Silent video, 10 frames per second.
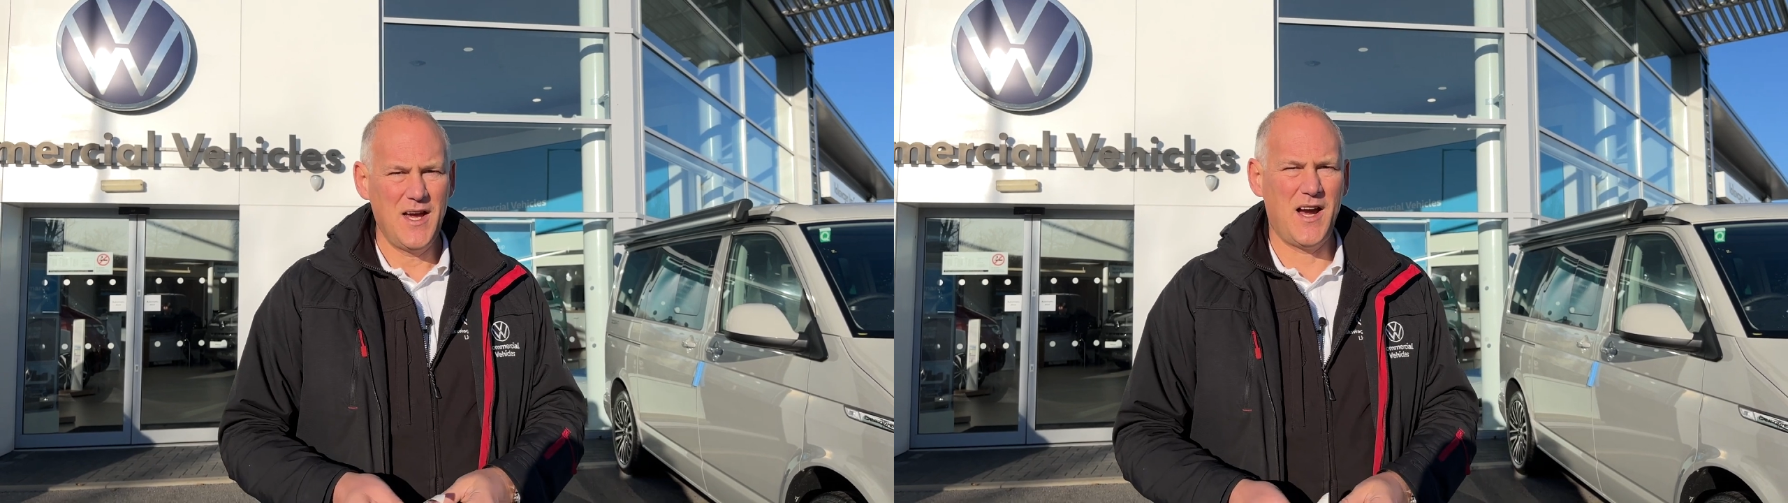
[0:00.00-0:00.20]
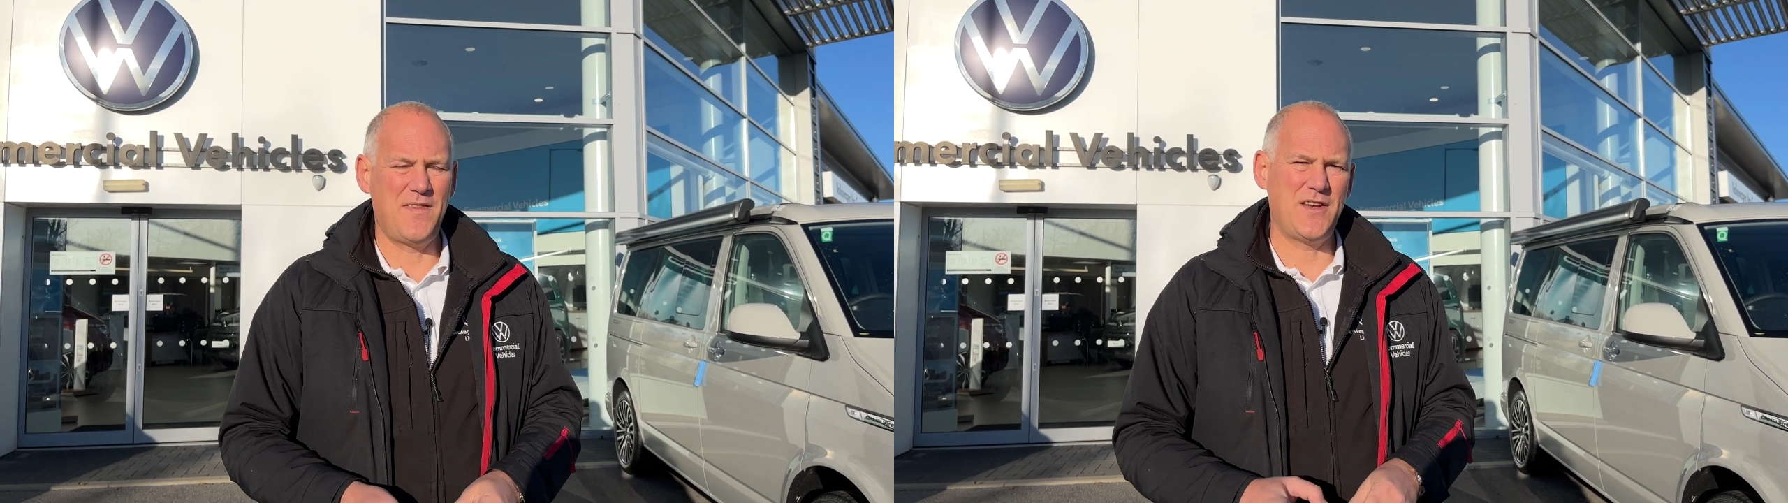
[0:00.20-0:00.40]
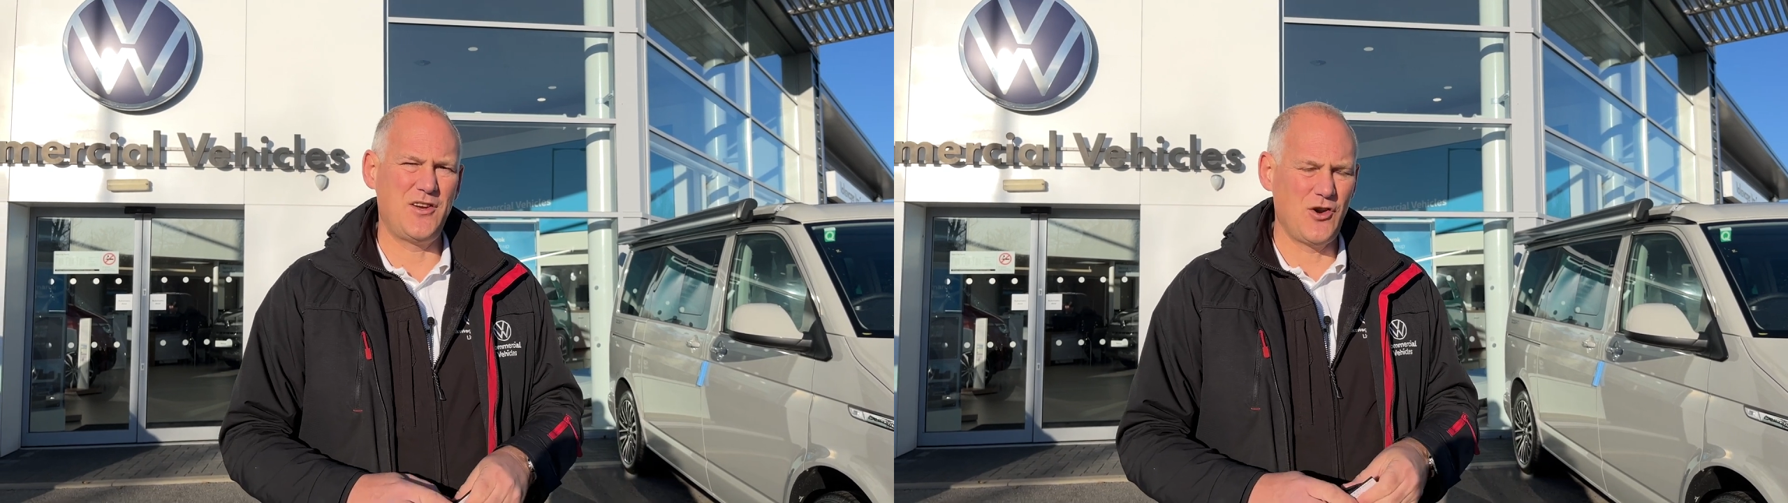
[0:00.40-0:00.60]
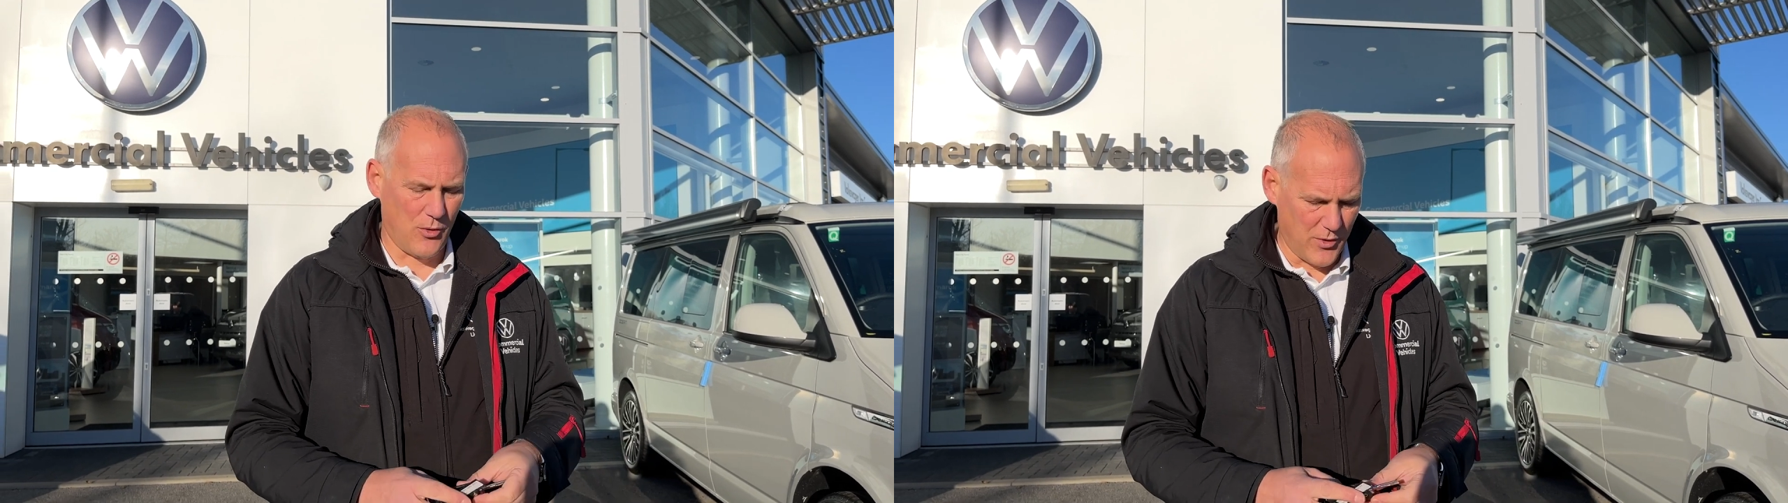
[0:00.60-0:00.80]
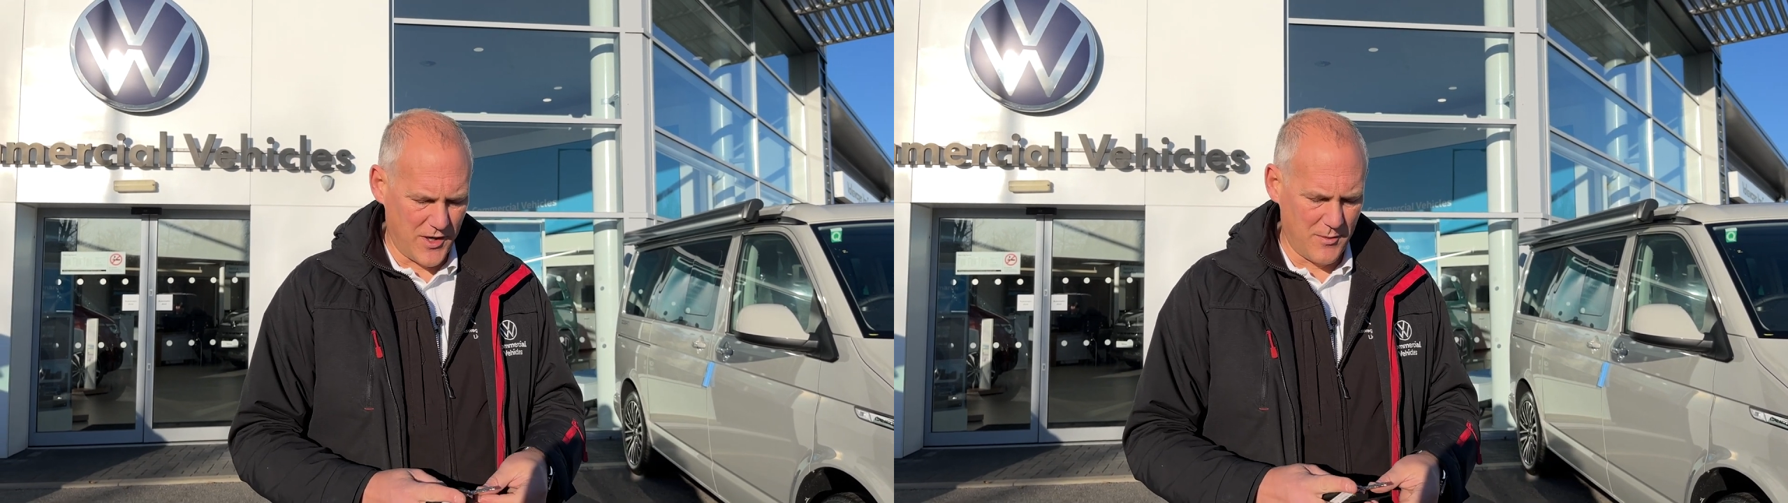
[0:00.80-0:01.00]
and then you're not
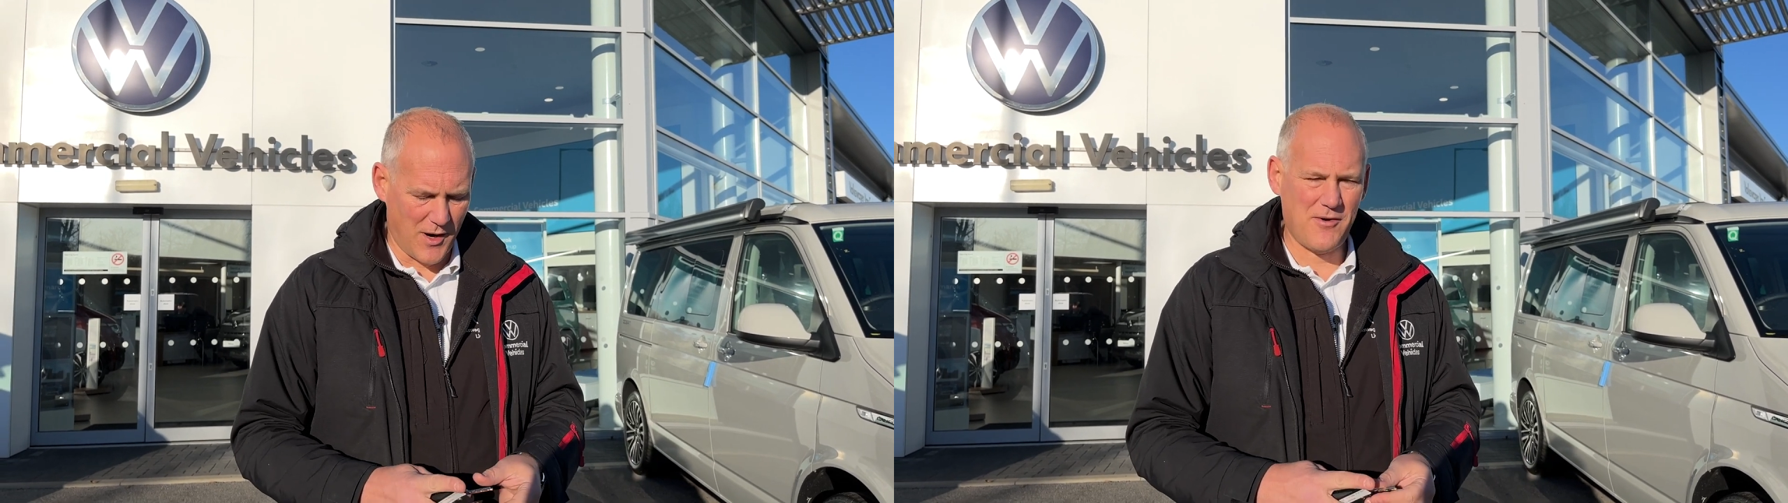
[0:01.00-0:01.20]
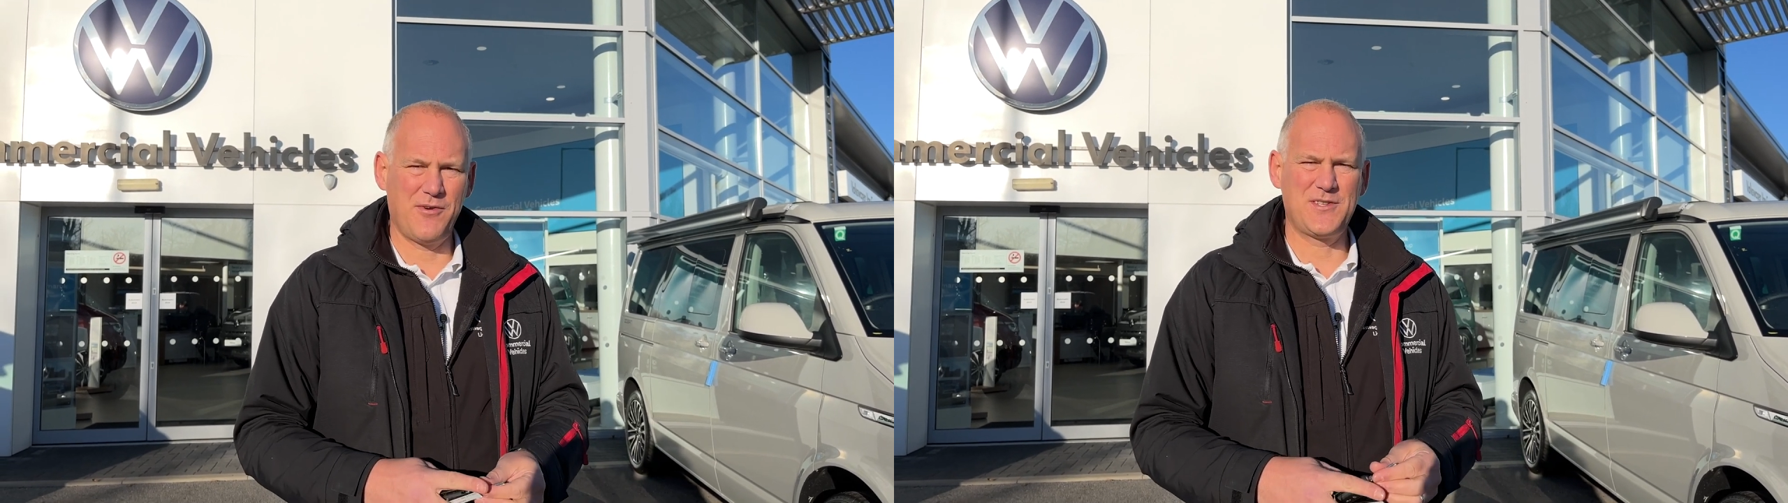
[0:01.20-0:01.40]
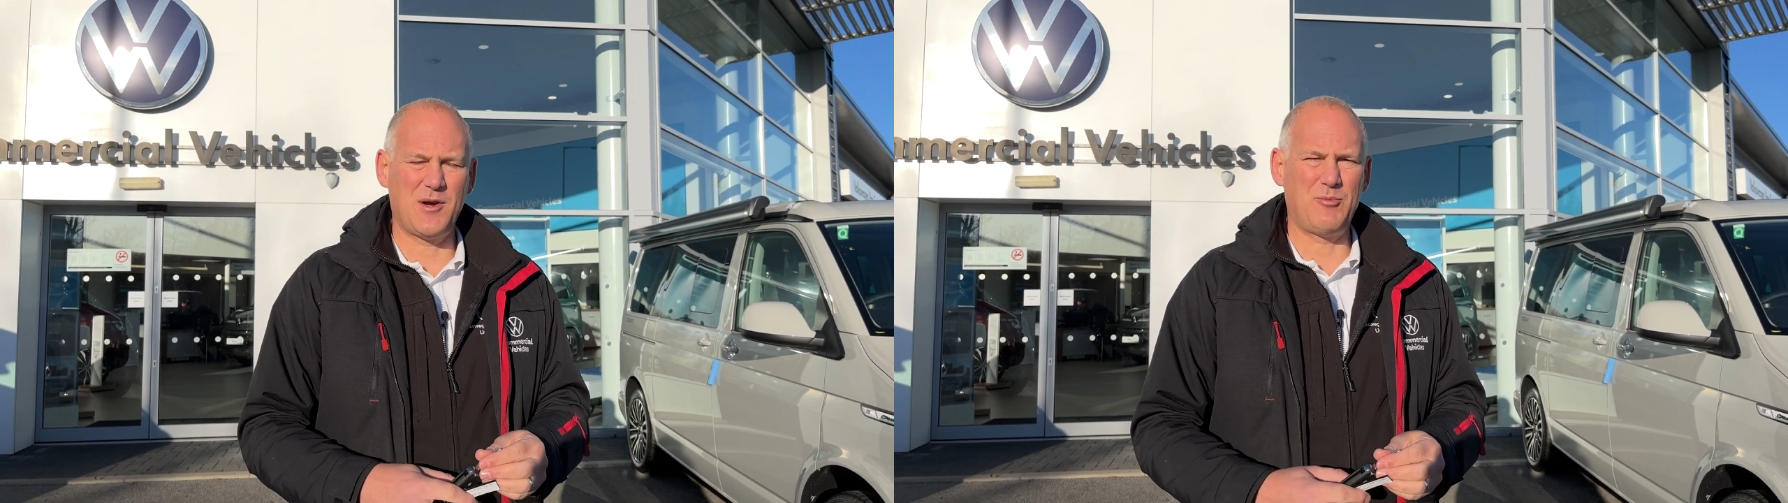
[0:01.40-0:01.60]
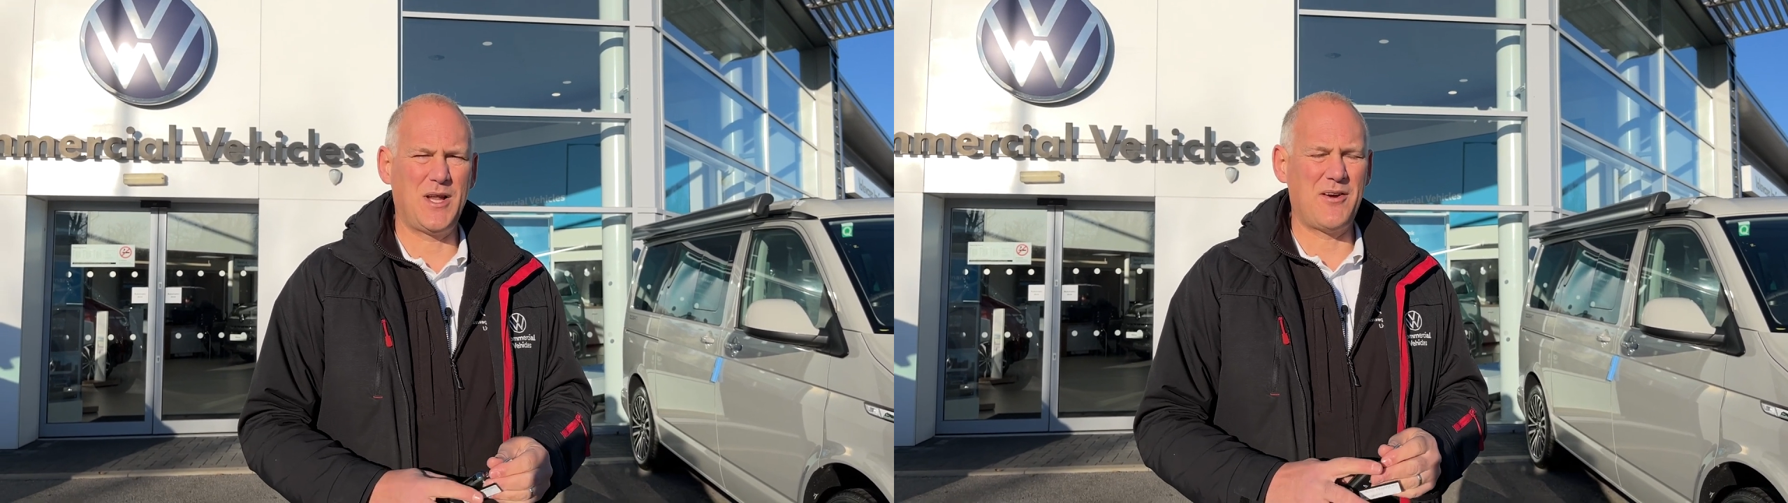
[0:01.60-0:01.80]
worrying about, for example,